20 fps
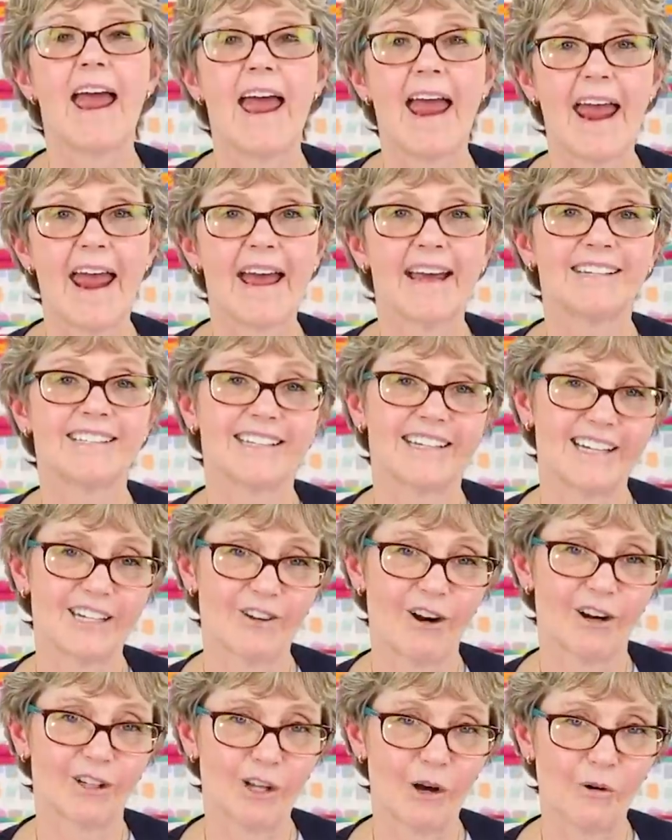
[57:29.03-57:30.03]
and
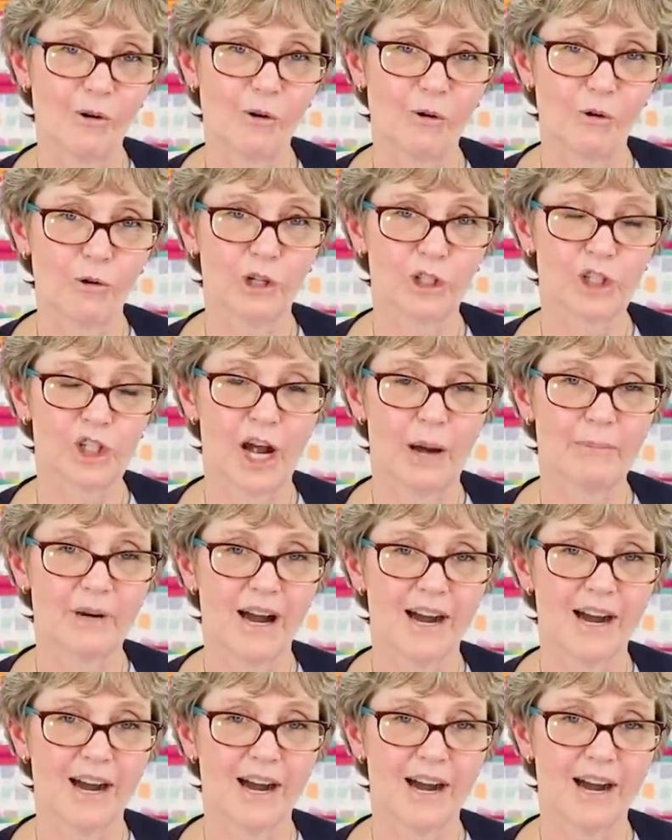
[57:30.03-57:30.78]
in our local quilt shop